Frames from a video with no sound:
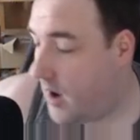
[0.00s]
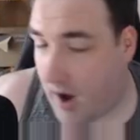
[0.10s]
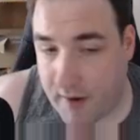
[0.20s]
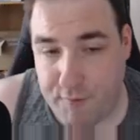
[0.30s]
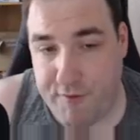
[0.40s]

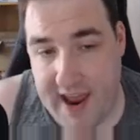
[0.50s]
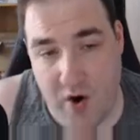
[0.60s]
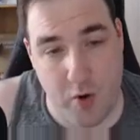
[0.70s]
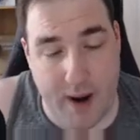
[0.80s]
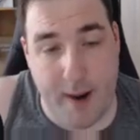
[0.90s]

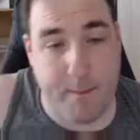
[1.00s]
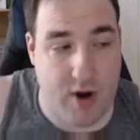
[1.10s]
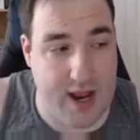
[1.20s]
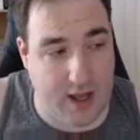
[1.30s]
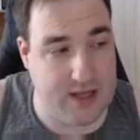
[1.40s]
unfair about
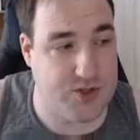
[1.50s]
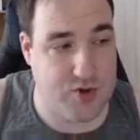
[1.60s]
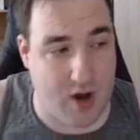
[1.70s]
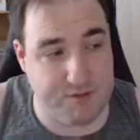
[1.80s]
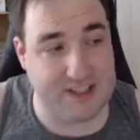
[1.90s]
Bright Light's draft.